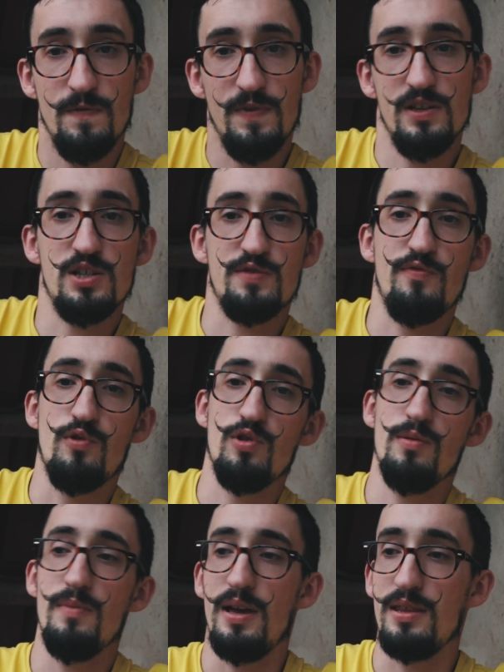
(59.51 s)
finished
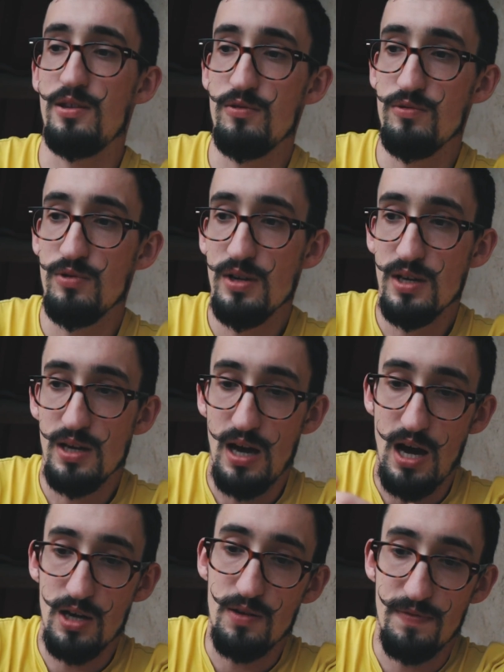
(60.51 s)
form and you
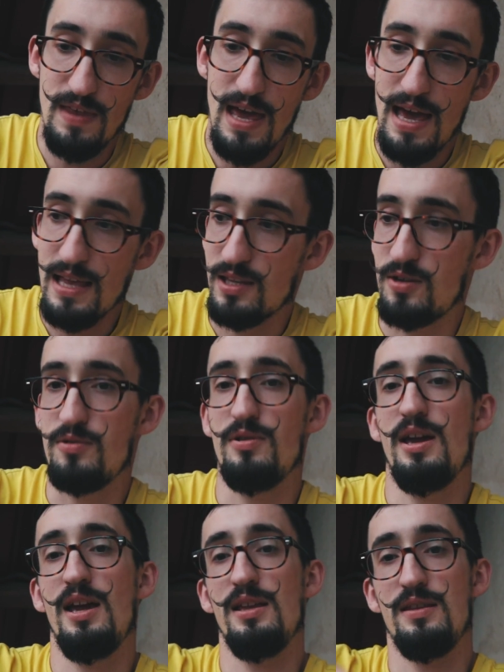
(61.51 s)
out of that
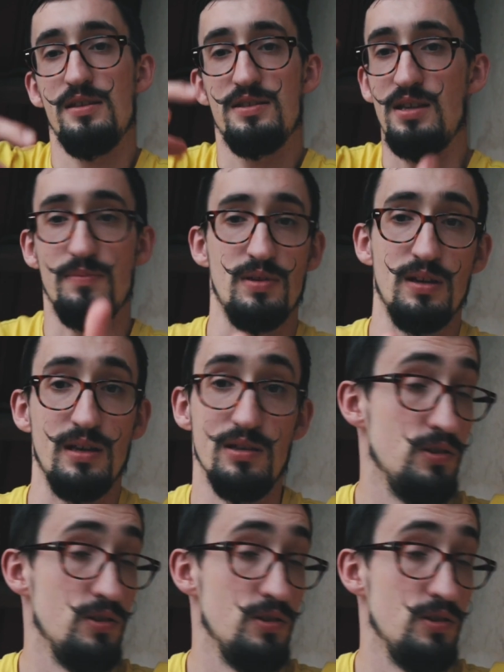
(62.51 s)
create something